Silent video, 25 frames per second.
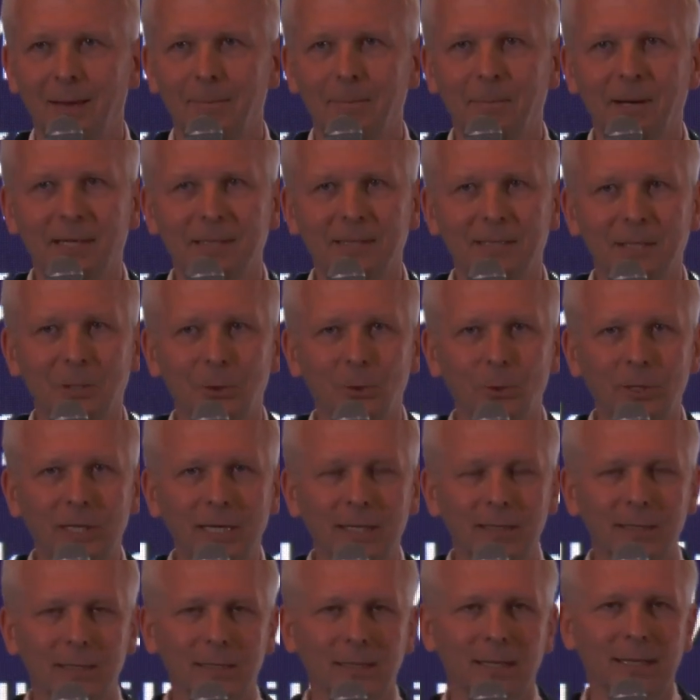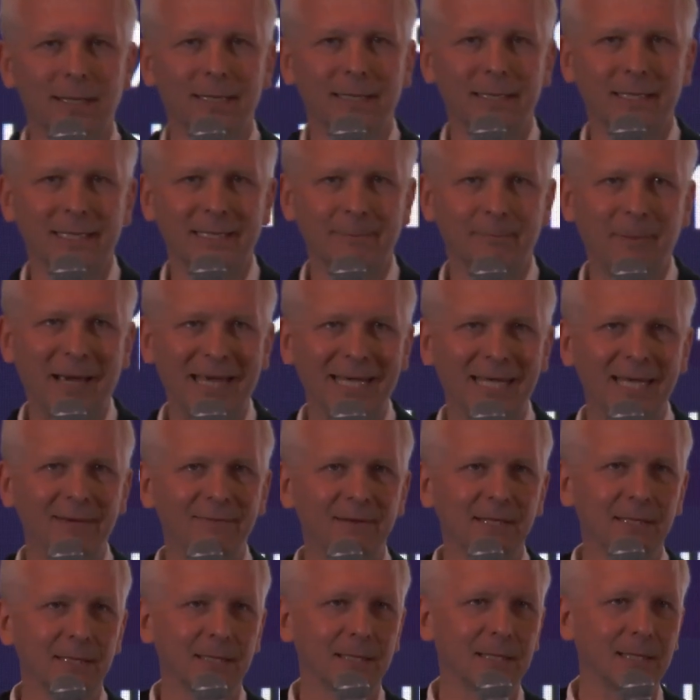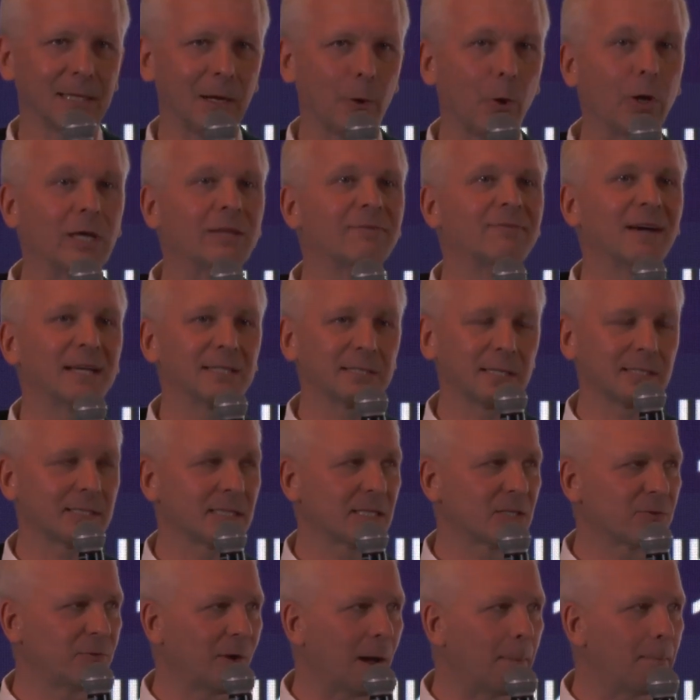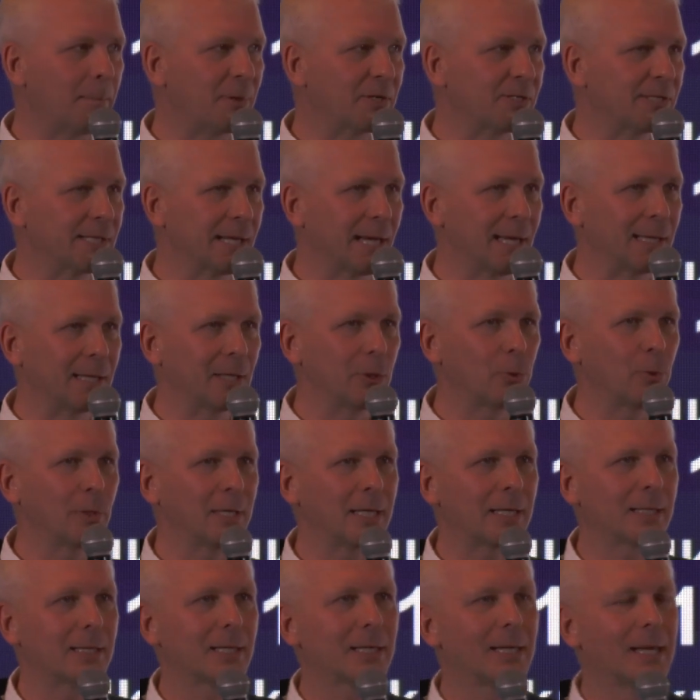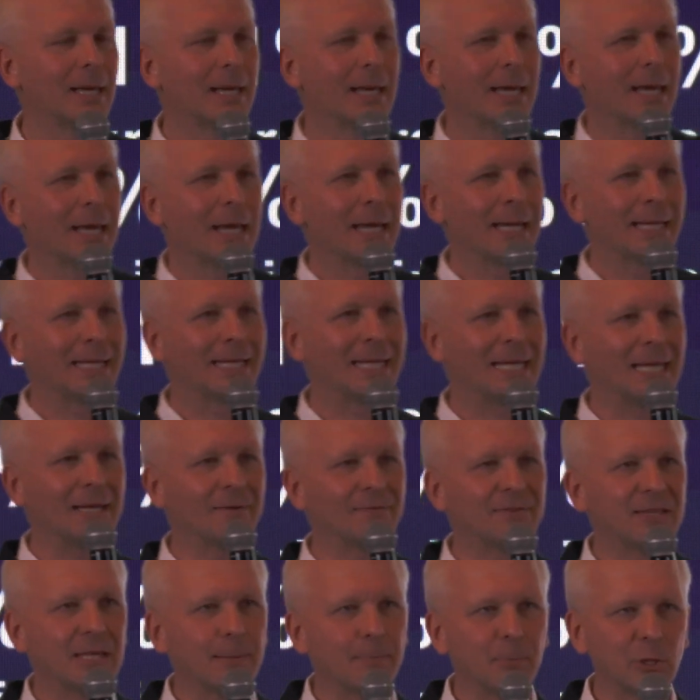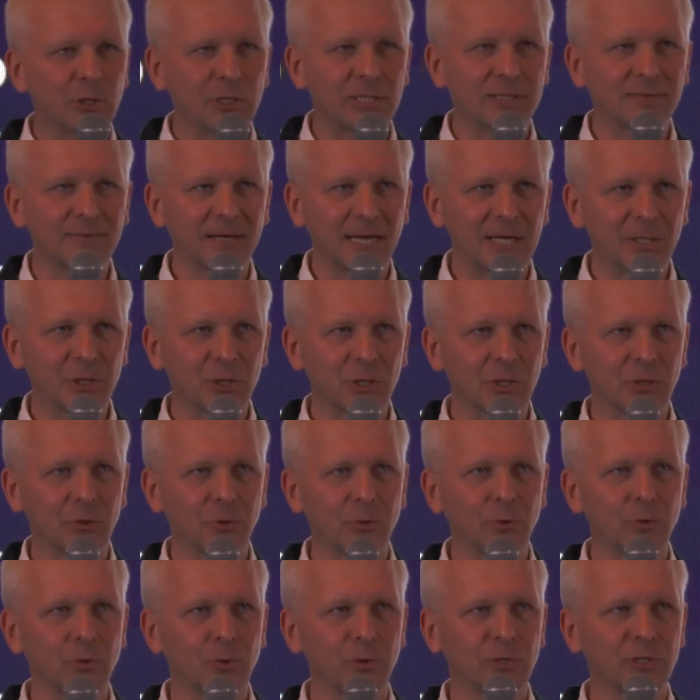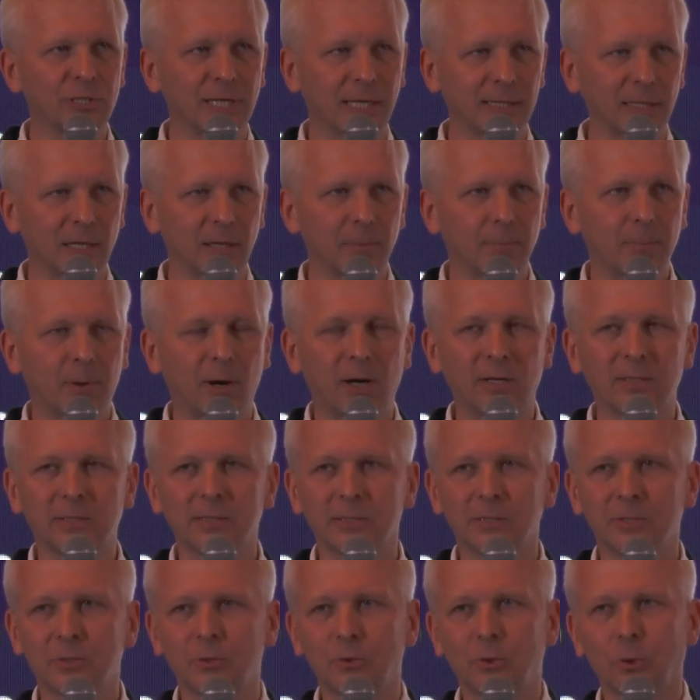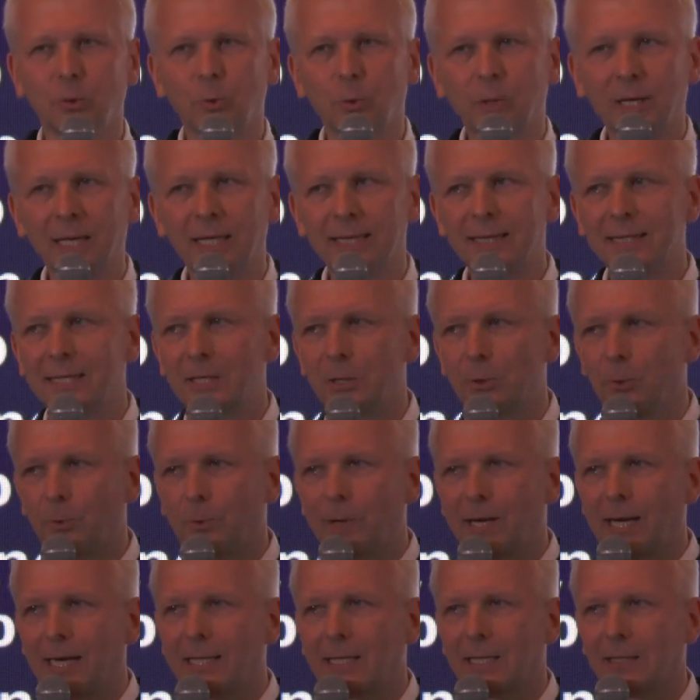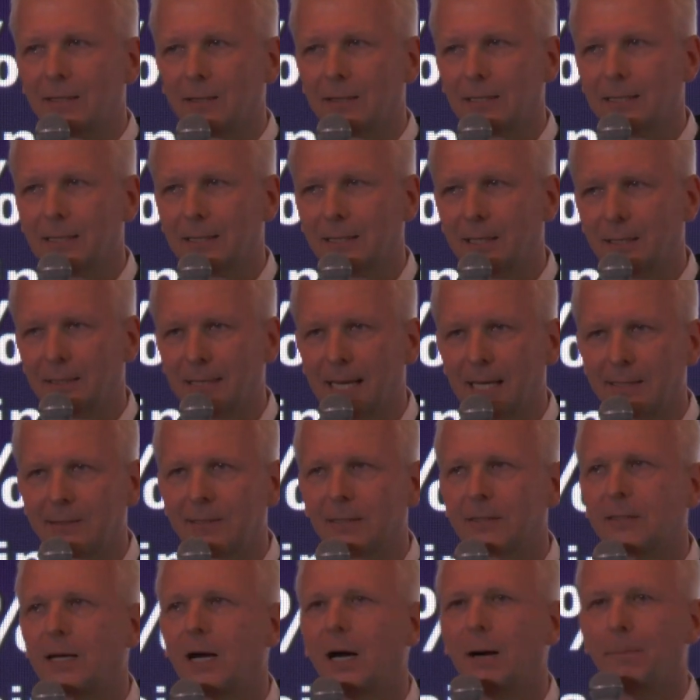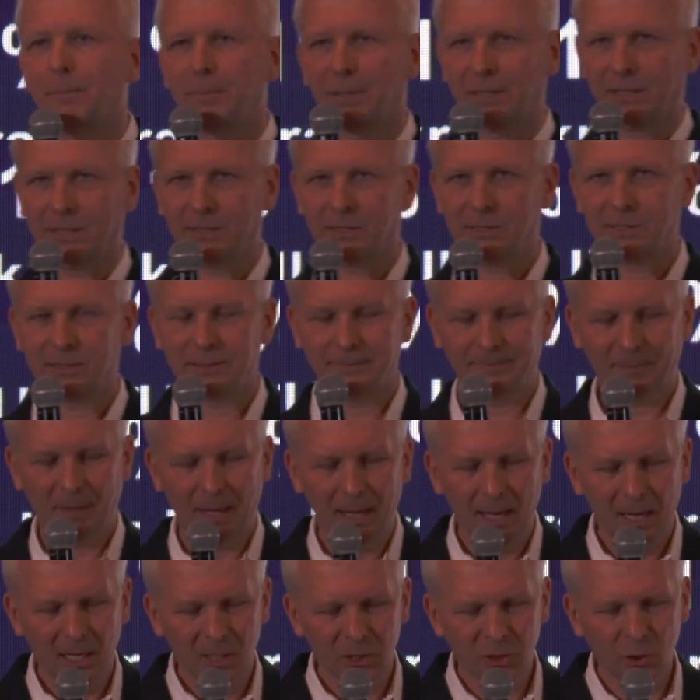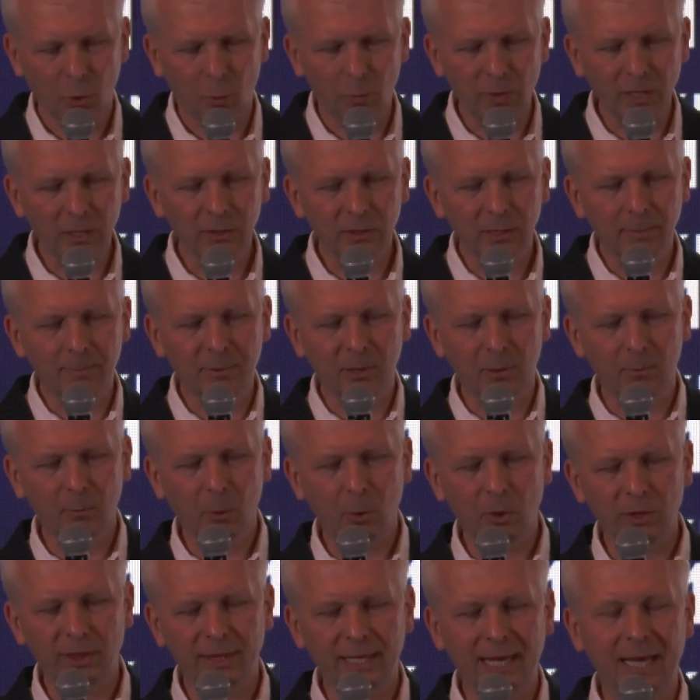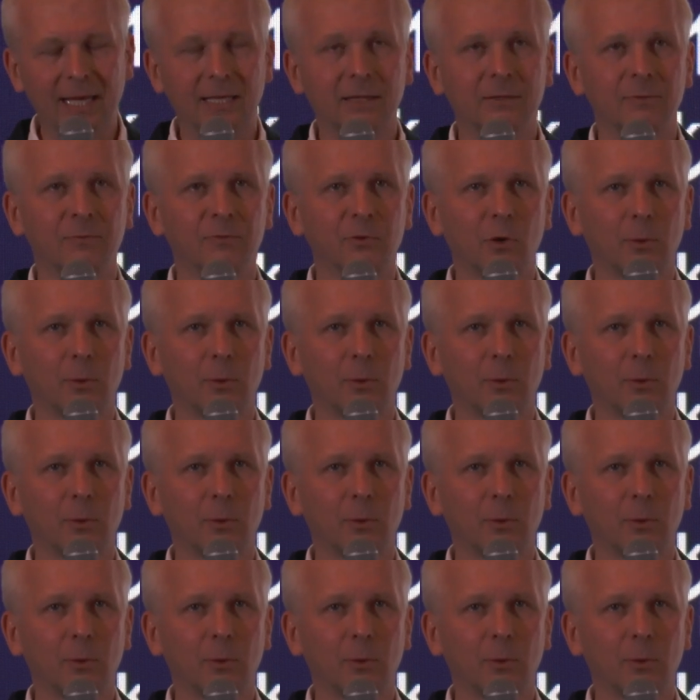but you can, by giving or investing this 1%, you can give the motivation to your general partners to look at the Ukrainian connected companies. So we're going to promote that